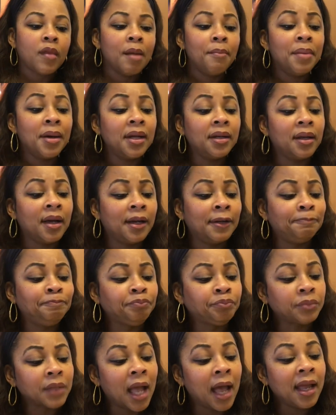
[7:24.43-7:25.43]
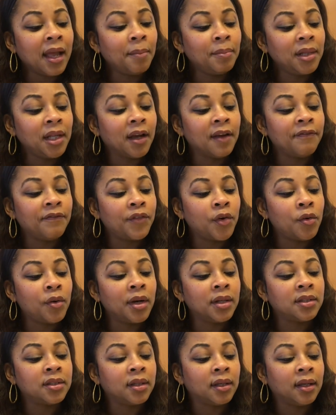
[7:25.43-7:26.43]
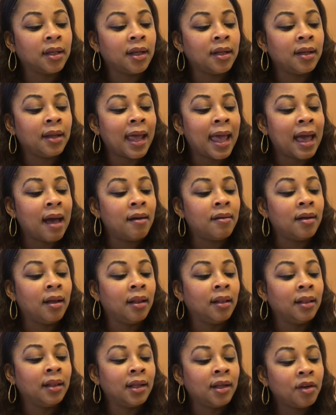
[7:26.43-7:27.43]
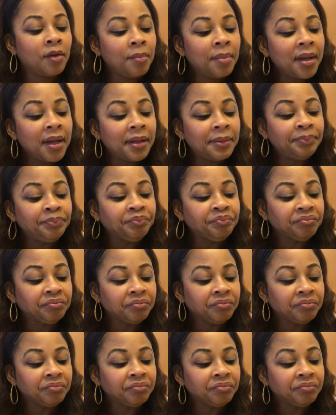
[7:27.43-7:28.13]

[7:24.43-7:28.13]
But I am looking forward to getting out a little bit